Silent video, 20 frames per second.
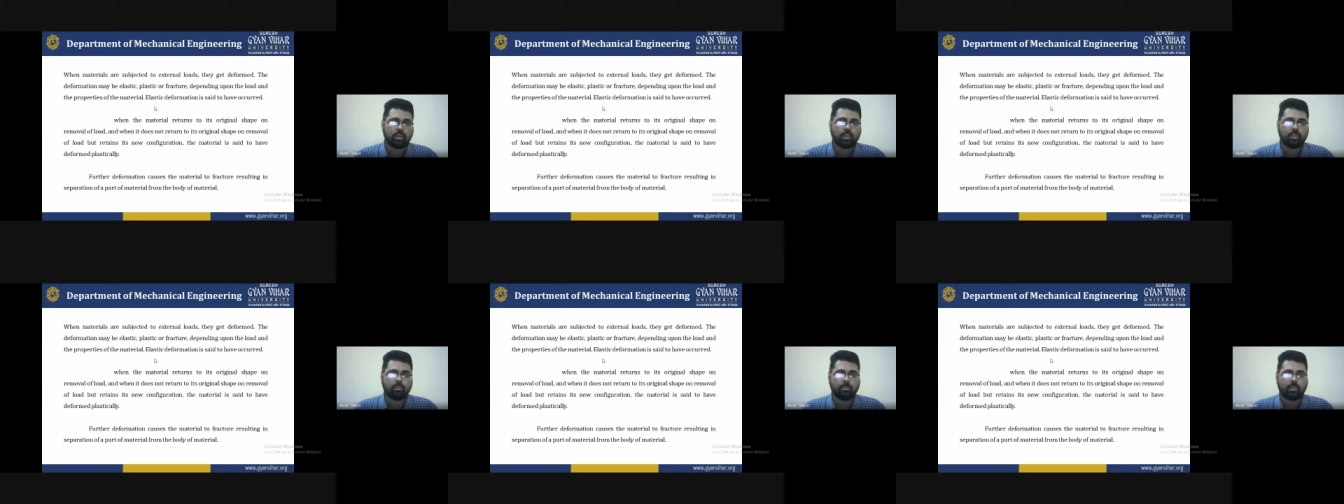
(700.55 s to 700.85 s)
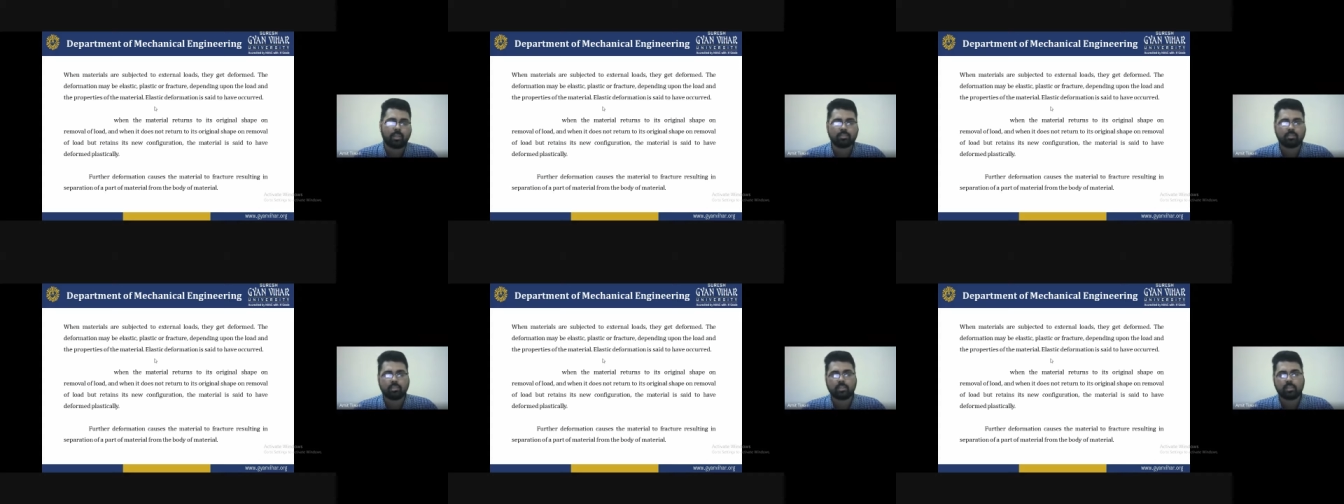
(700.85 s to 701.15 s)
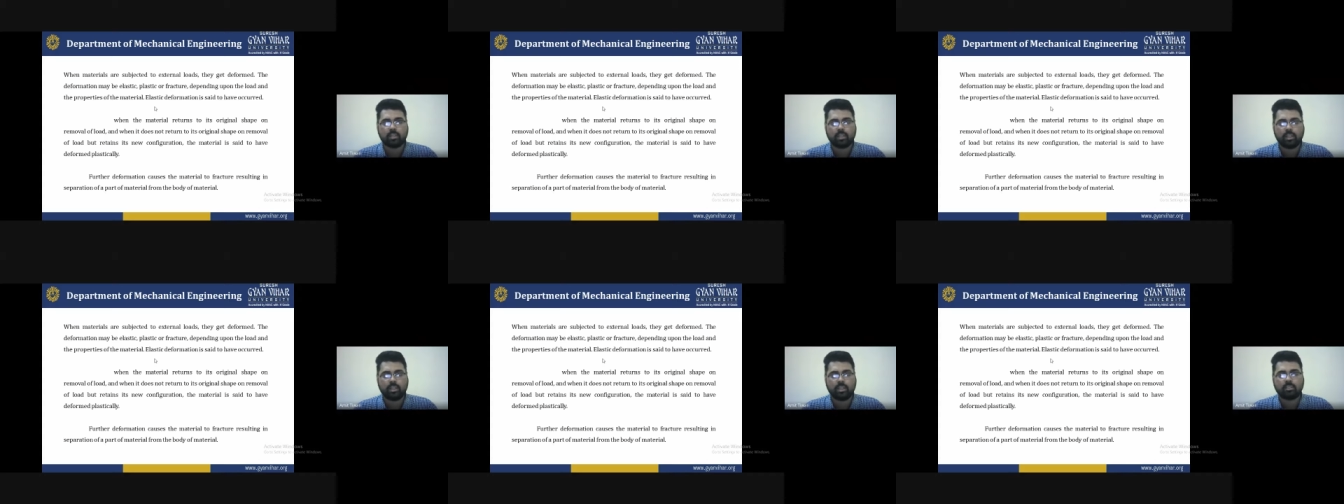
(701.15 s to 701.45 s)
and the plastic
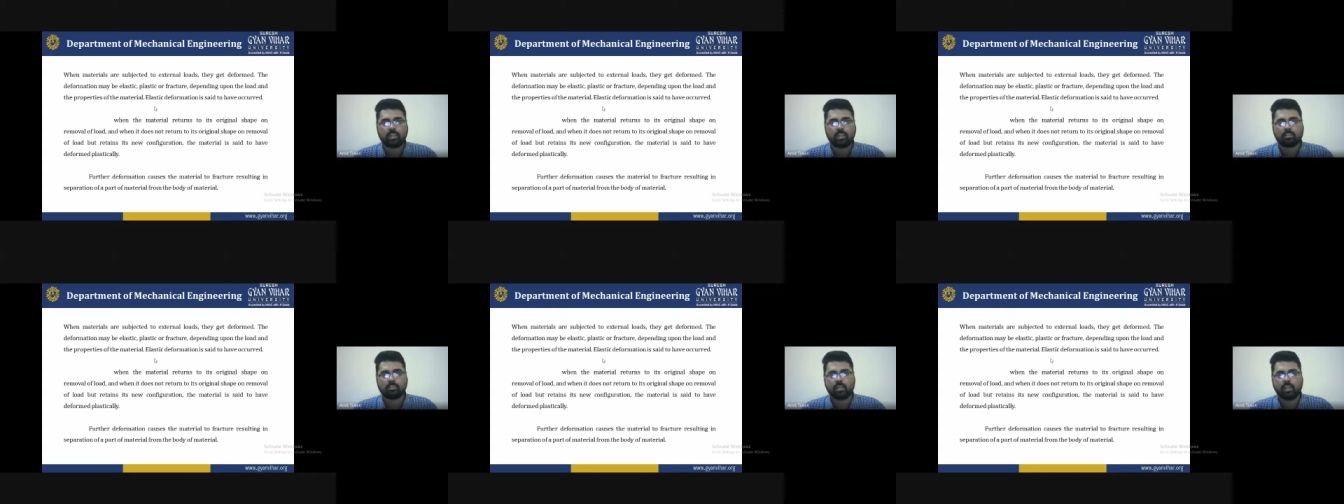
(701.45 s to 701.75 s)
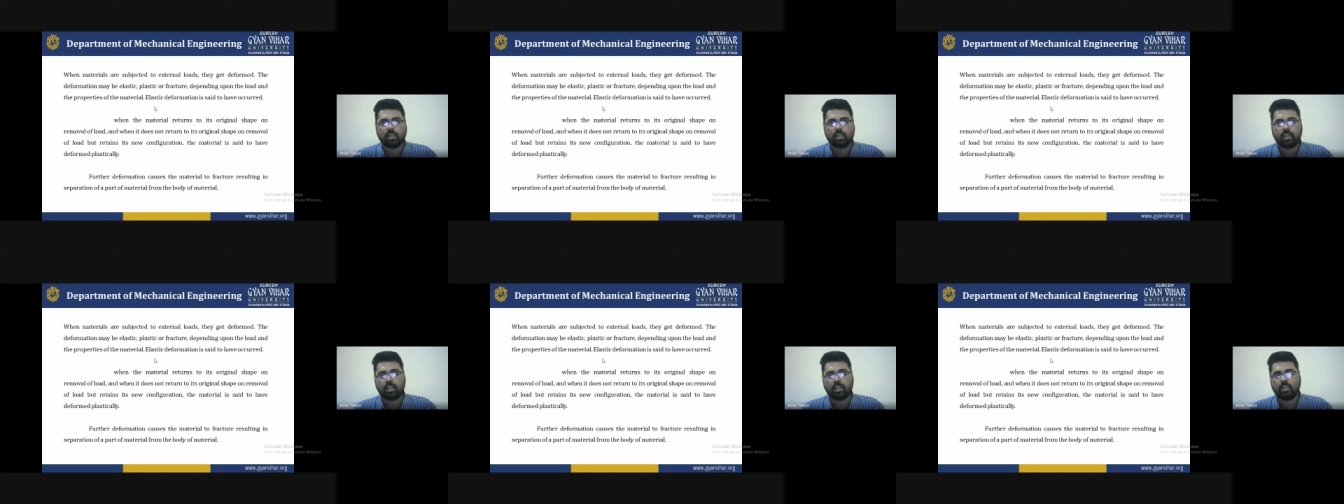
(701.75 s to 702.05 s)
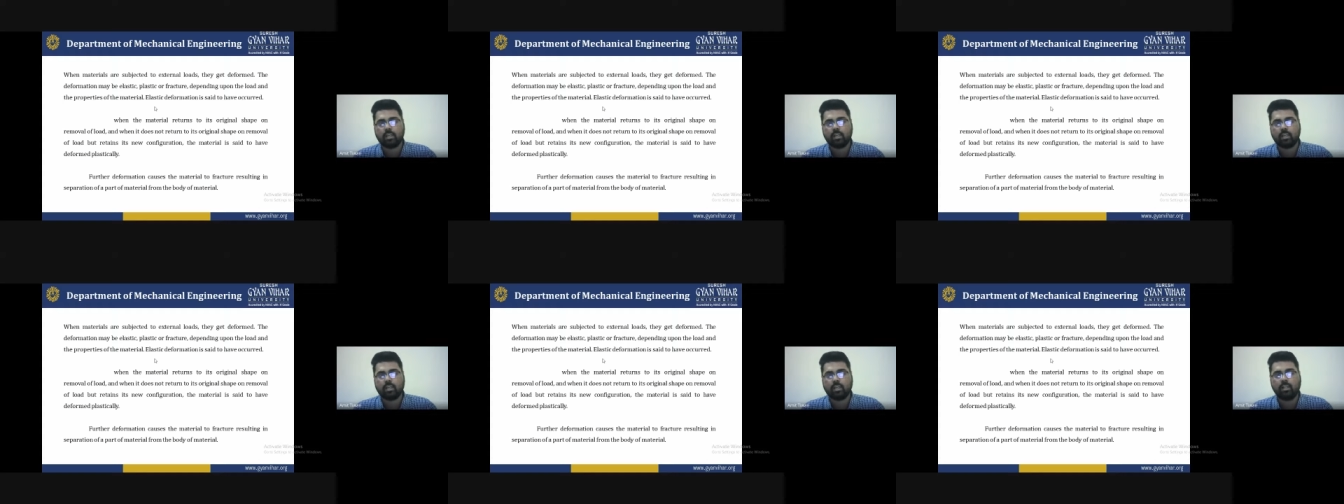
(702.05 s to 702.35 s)
range are starting
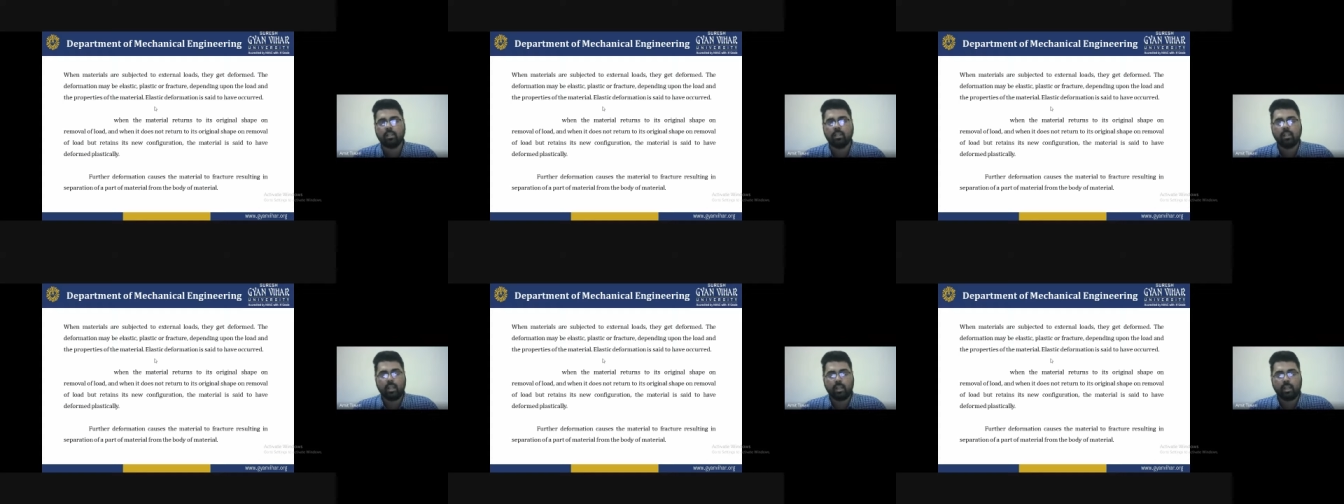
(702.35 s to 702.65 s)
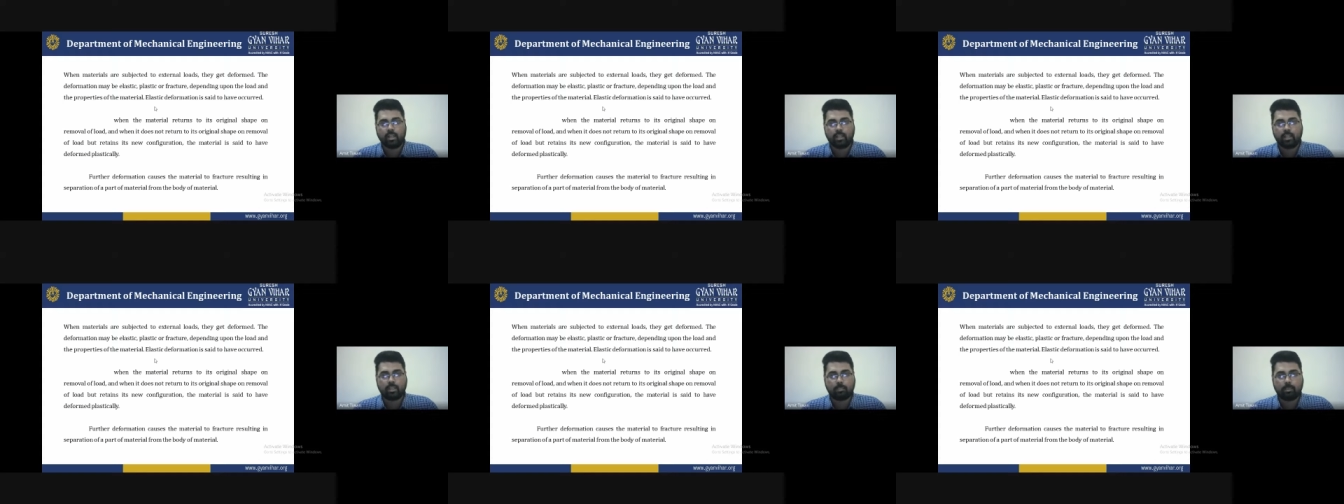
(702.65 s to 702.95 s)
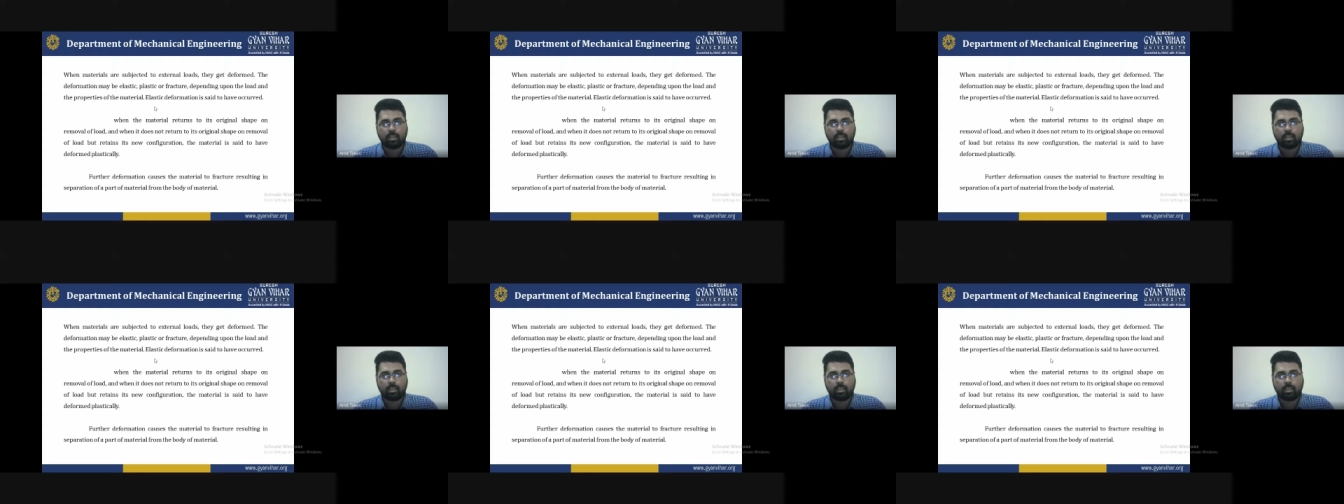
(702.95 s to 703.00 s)
at the